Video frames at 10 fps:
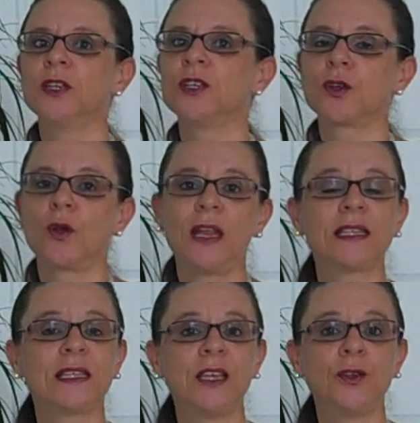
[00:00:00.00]
So
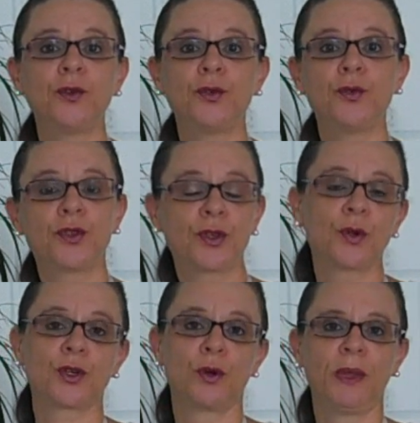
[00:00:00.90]
let's say you do
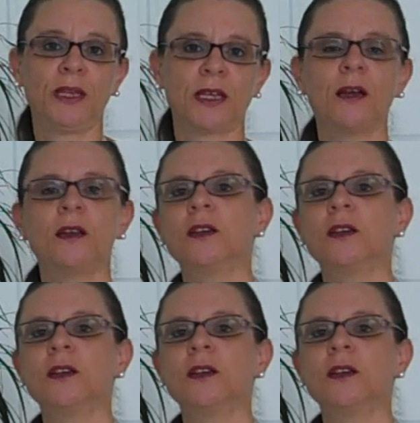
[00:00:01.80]
social media